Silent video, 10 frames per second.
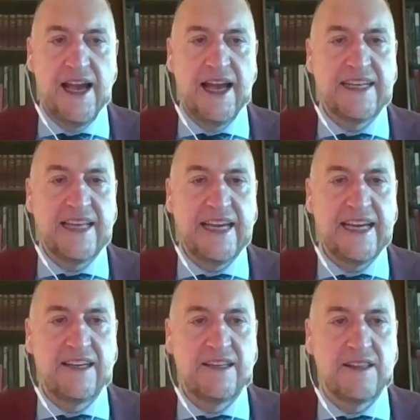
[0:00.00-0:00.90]
And
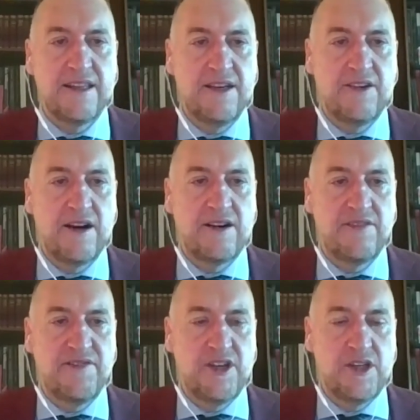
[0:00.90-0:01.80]
here there
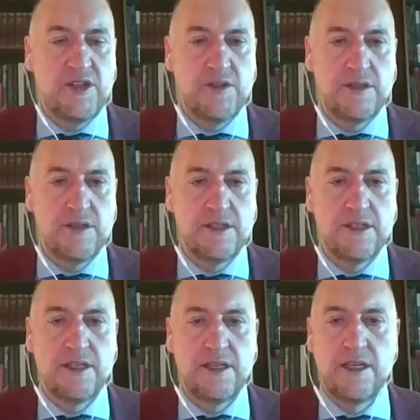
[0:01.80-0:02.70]
are a few
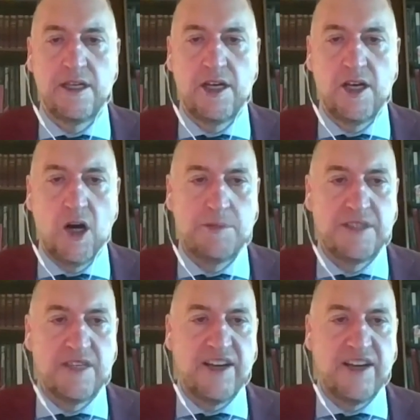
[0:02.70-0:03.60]

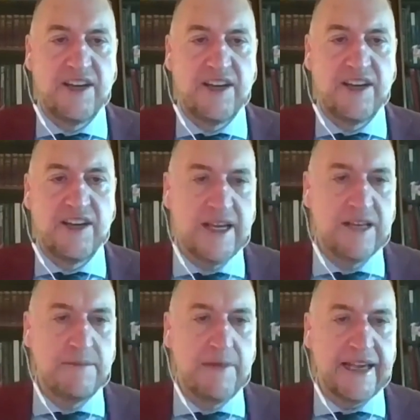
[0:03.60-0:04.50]

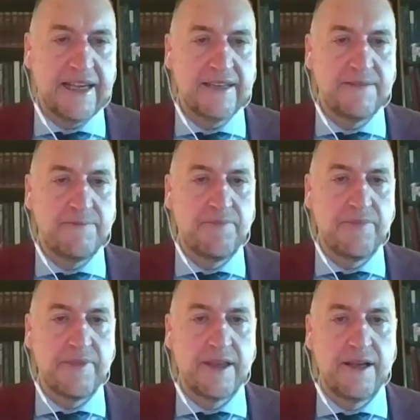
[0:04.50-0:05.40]
observations that we
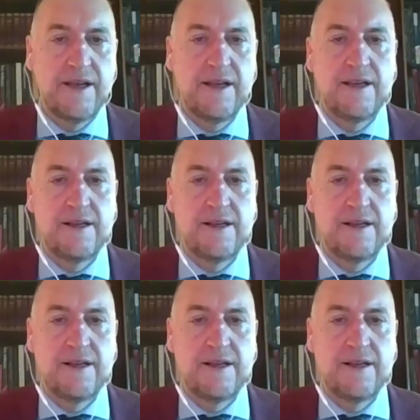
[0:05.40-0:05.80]
can make.